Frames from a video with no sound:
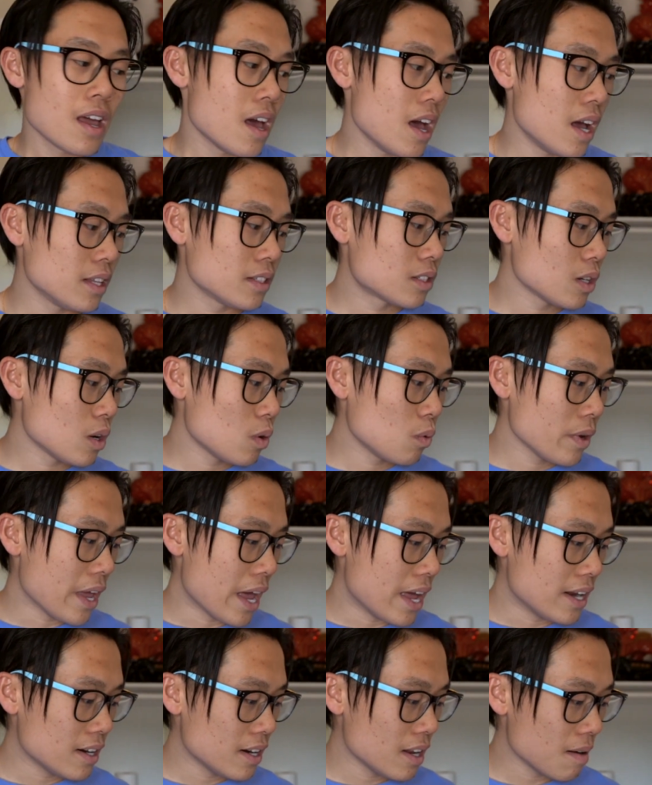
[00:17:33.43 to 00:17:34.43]
And so we
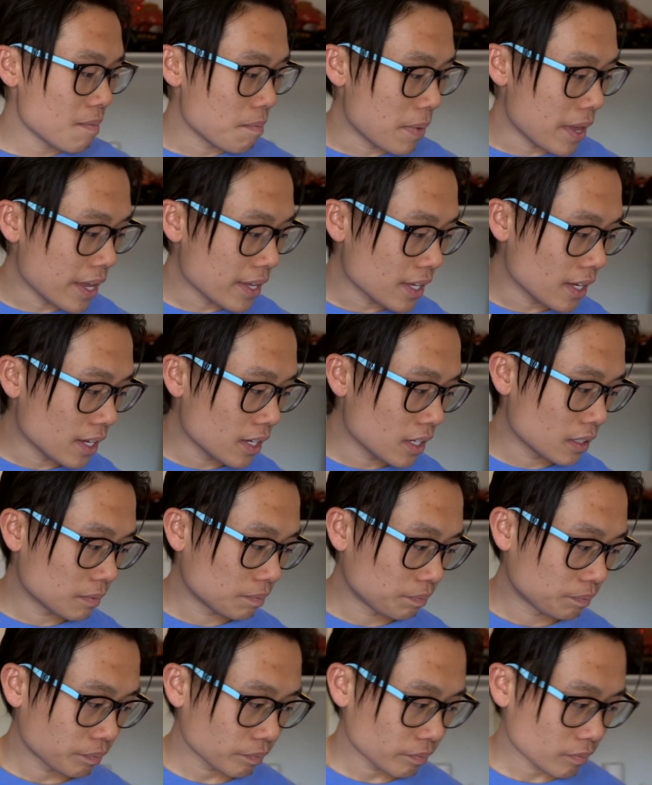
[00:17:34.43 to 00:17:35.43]
ended up making,
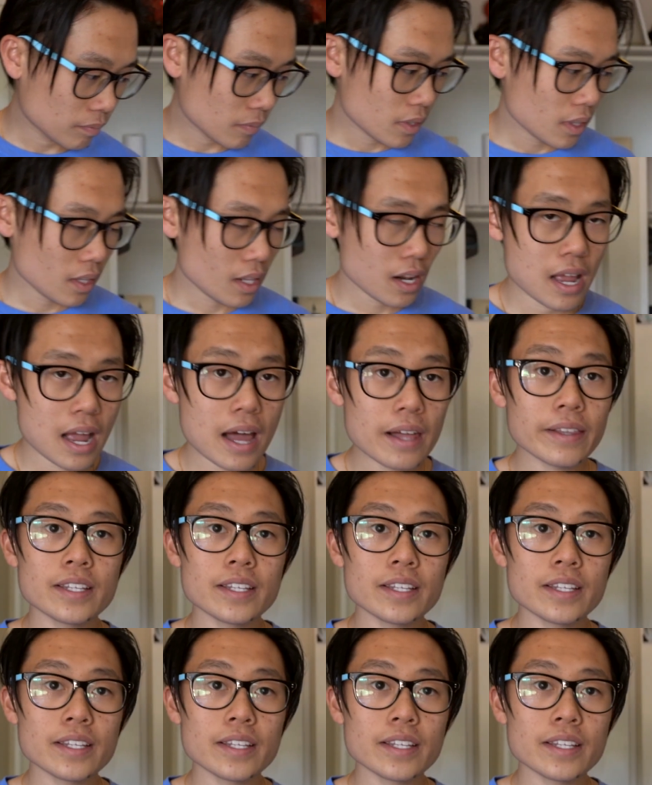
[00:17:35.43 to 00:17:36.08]
at